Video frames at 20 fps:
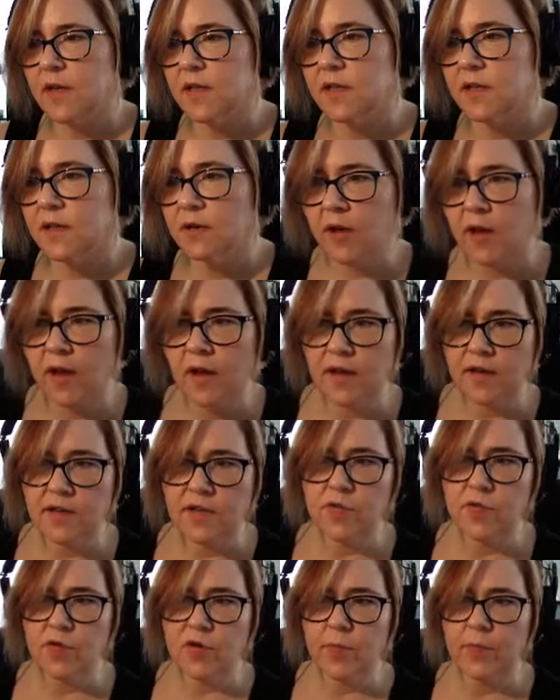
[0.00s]
so yeah,
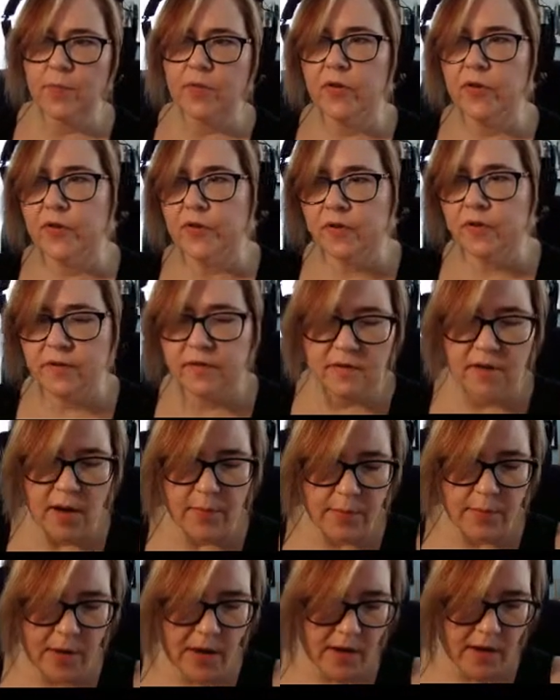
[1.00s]
2 triples,
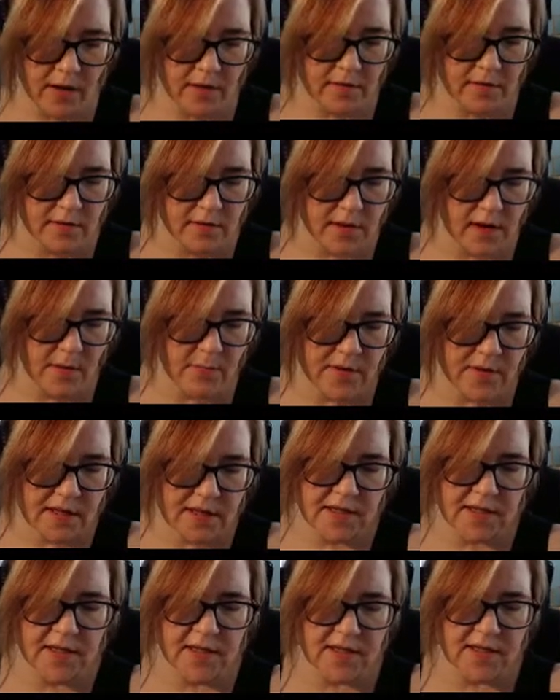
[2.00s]
not bad. Empty
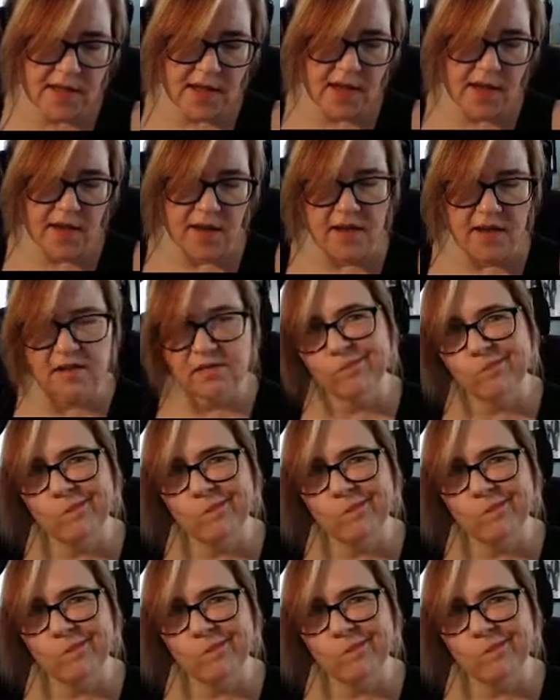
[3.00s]
CC.